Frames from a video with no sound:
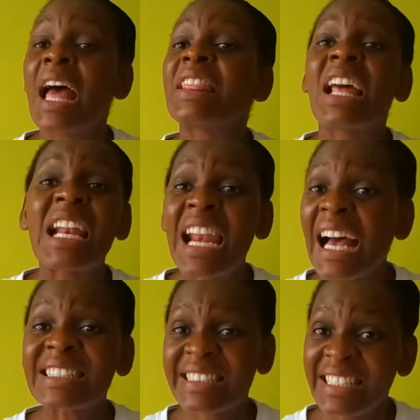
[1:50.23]
The
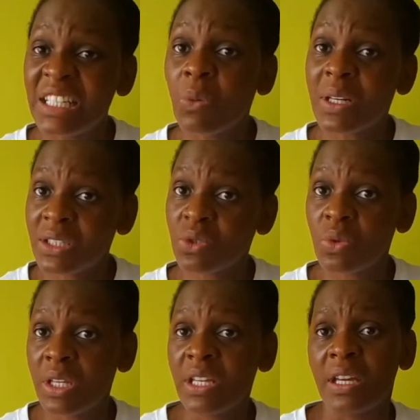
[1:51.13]
last thing he wanted to
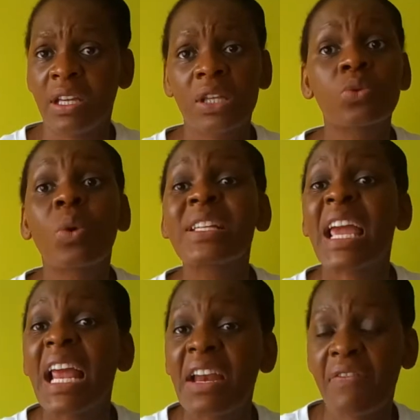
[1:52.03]
hear is what
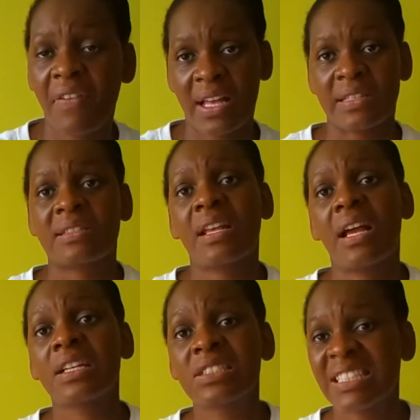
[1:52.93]
Eliphaz
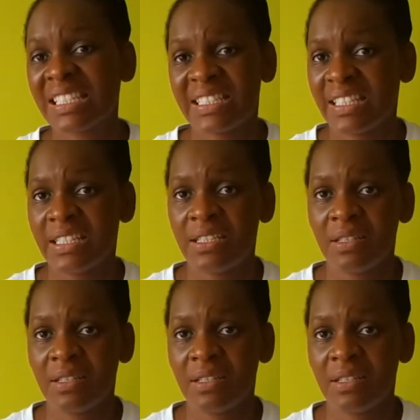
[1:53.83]
just said,